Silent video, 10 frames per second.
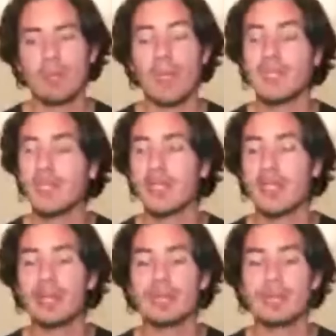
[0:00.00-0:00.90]

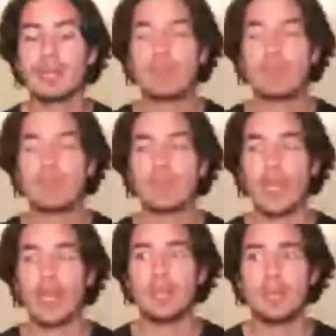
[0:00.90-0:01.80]
basically
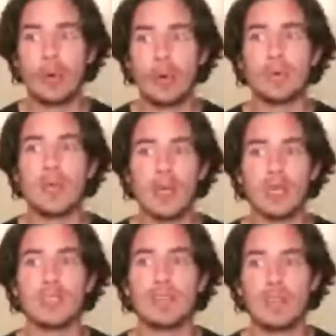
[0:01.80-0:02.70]
is born
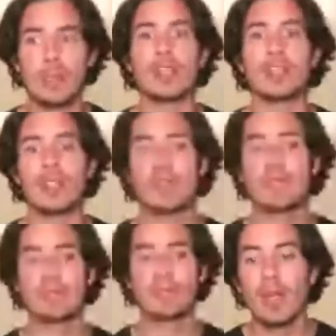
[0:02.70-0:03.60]
because of the pressure.
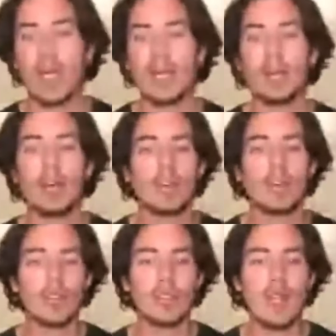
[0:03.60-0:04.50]
And
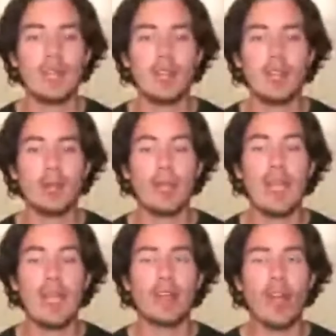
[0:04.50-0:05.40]
of course, everything
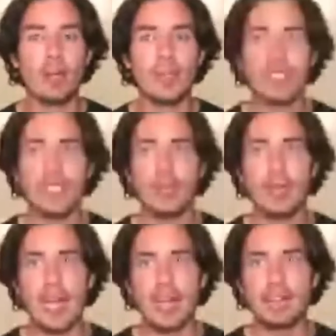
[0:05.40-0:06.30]
that we have accomplished in
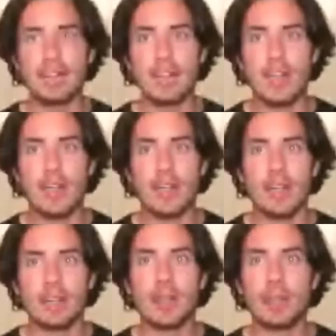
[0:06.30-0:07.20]
our life,
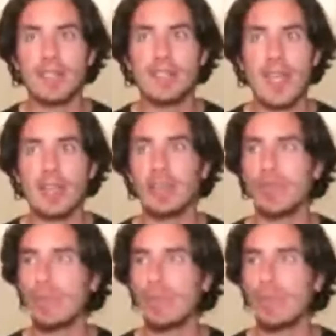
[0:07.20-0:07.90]
that we say,